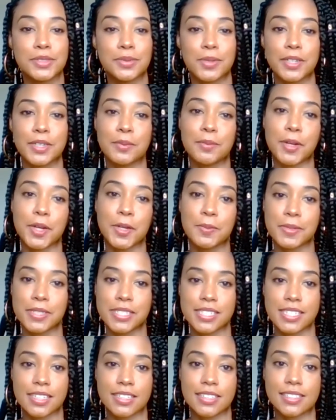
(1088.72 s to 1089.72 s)
what your
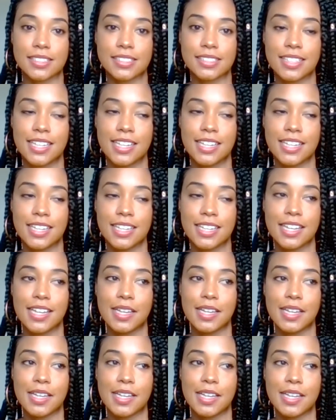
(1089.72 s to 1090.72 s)
purpose is.
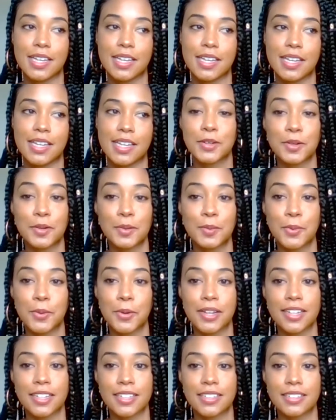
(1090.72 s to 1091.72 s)
Because I feel like that's our
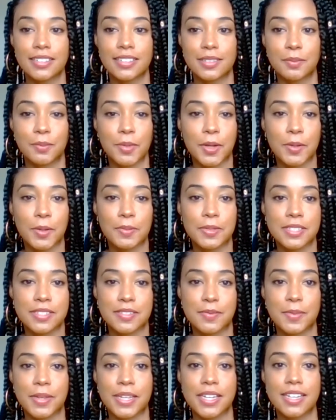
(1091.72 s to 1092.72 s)
whole point and
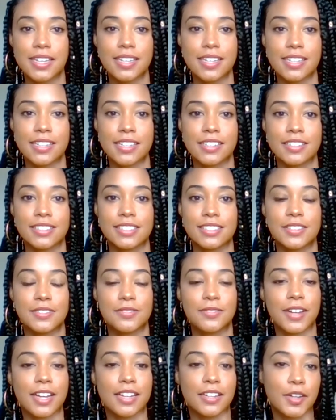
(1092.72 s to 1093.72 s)
purpose of being here is
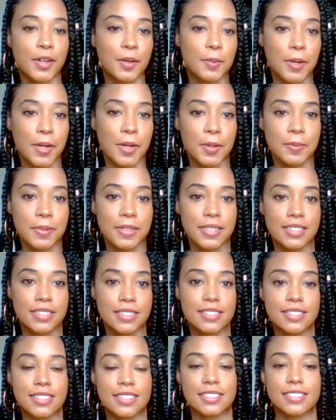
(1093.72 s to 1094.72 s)
to find our
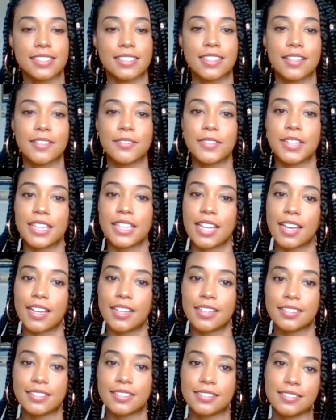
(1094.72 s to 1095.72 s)
purpose and to live in
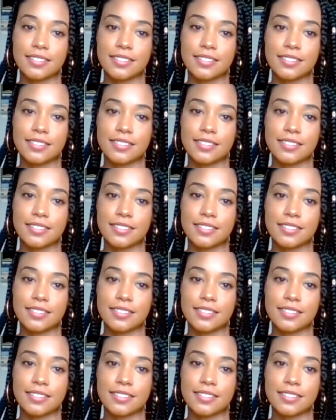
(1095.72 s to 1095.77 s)
that.